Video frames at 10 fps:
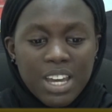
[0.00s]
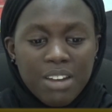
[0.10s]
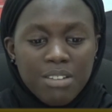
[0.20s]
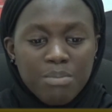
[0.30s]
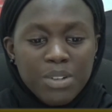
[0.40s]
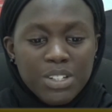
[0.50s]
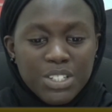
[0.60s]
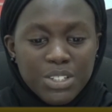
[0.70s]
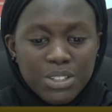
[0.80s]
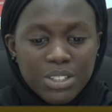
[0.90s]
and
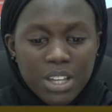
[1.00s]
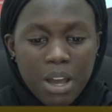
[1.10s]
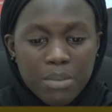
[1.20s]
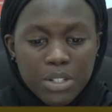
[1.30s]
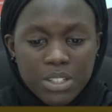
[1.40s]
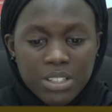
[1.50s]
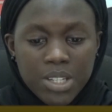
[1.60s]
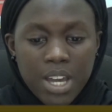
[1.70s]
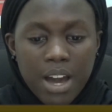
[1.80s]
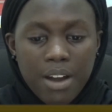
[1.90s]
Reparations Commission,
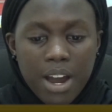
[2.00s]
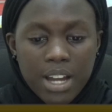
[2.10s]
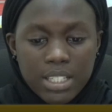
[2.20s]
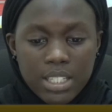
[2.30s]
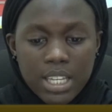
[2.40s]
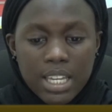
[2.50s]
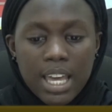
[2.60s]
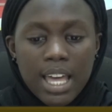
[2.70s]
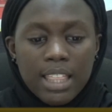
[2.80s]
TRRC,